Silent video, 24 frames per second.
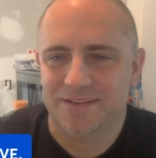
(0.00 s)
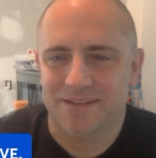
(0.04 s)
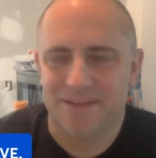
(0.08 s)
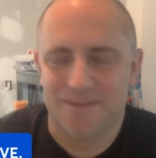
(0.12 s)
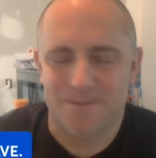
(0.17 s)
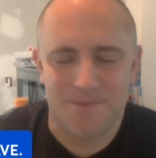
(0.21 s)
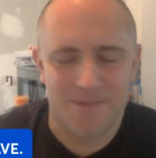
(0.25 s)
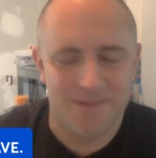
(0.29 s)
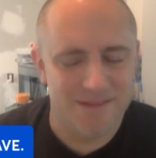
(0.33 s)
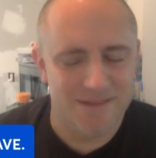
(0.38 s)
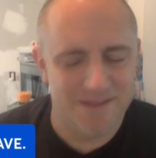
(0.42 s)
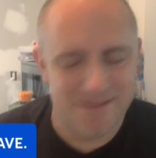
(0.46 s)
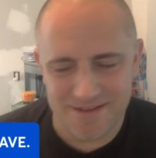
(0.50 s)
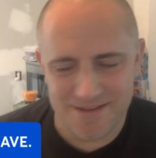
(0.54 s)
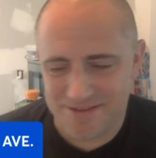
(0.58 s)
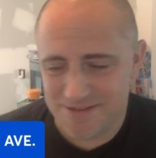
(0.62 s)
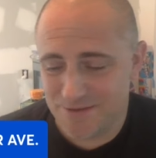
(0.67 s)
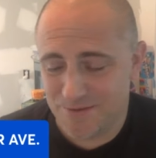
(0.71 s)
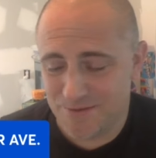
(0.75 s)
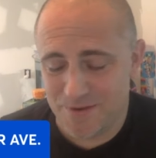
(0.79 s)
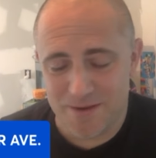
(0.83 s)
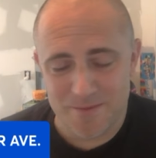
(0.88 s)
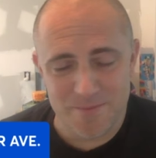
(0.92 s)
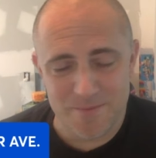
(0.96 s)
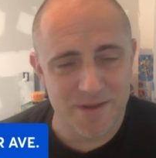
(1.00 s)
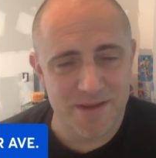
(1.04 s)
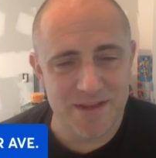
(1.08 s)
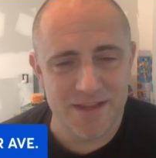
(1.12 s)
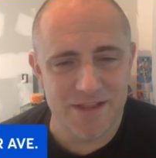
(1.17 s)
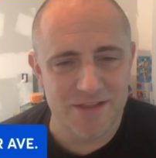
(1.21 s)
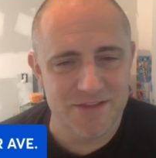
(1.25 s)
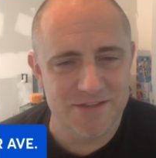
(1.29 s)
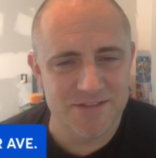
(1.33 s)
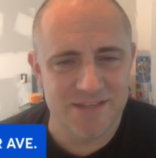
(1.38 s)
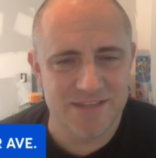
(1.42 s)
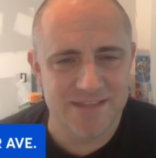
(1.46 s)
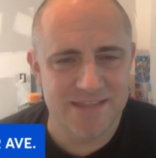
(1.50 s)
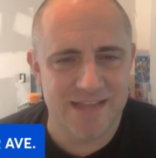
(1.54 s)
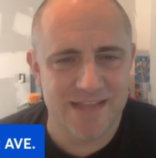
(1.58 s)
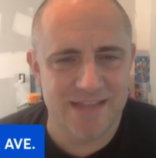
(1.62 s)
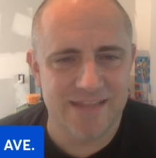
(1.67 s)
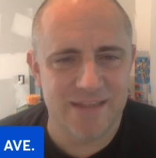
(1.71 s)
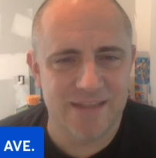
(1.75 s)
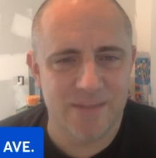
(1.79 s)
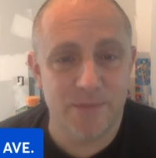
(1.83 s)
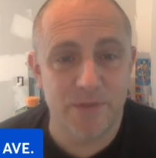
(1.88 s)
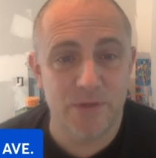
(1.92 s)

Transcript: I mean, is there anybody else that's out there?